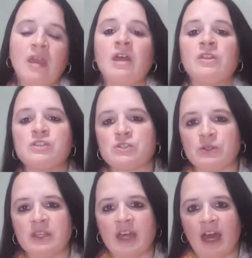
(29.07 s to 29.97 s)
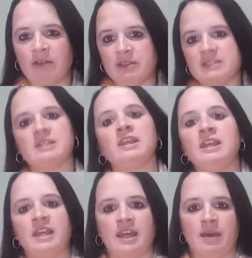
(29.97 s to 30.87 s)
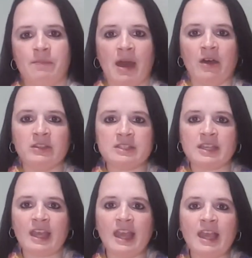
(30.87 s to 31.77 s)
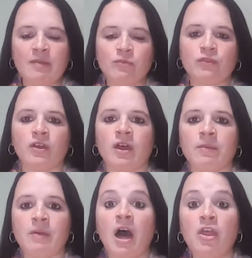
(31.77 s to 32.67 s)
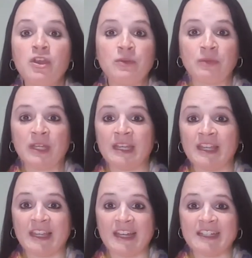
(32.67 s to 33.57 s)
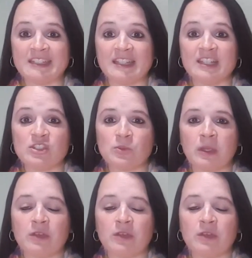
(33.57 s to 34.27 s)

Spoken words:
The story that I was thinking about came from other reading that I did this week.